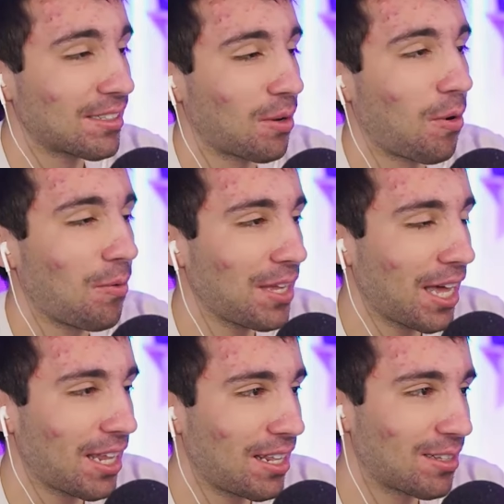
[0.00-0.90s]
So what we
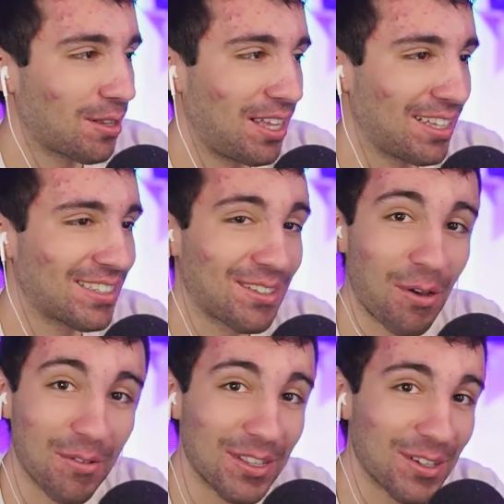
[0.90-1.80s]
get is,
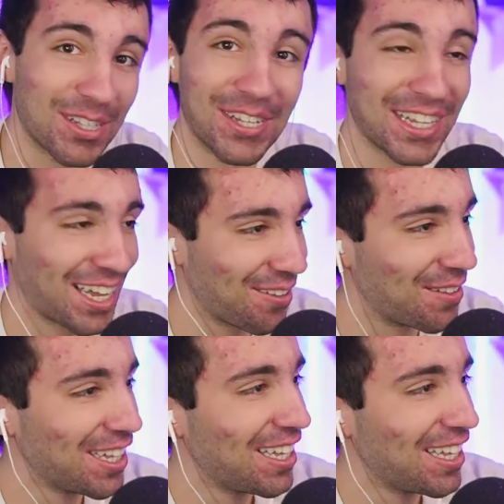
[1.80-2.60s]
what we do is we come,